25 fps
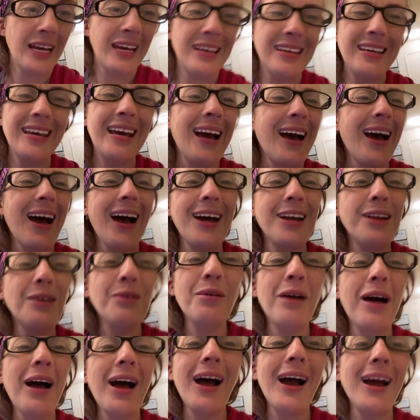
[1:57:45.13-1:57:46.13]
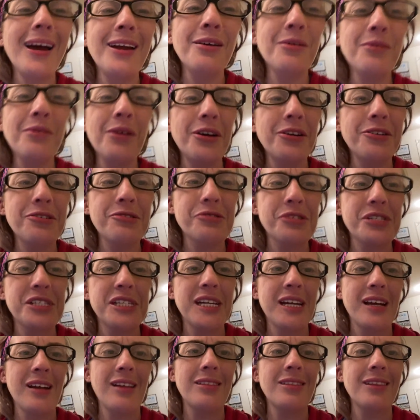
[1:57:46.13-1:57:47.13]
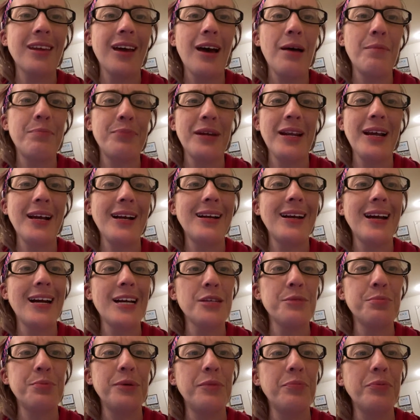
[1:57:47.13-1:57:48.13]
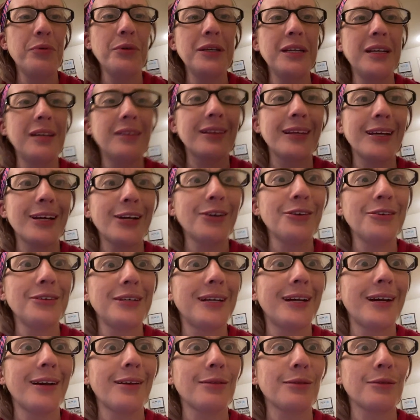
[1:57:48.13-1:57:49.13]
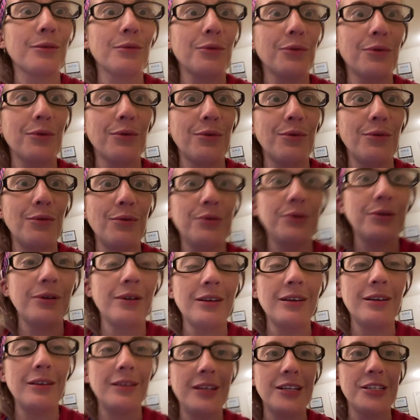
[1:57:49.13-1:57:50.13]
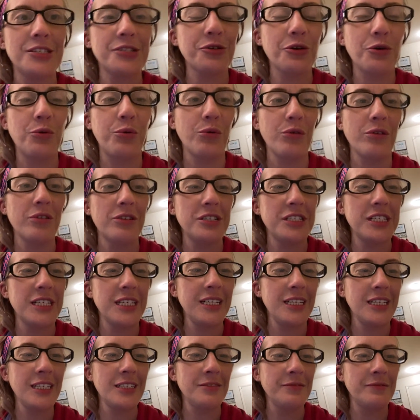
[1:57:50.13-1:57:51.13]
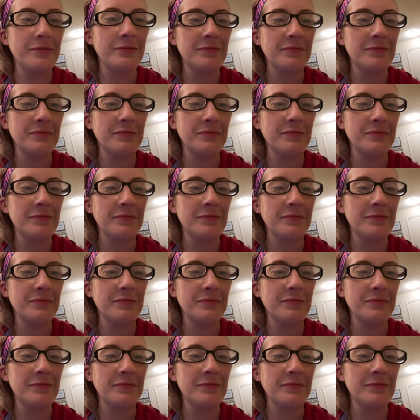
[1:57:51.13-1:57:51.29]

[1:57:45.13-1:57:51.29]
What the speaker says: Yeah, I don't understand that, but I guess people need liquor to get through this quarantine.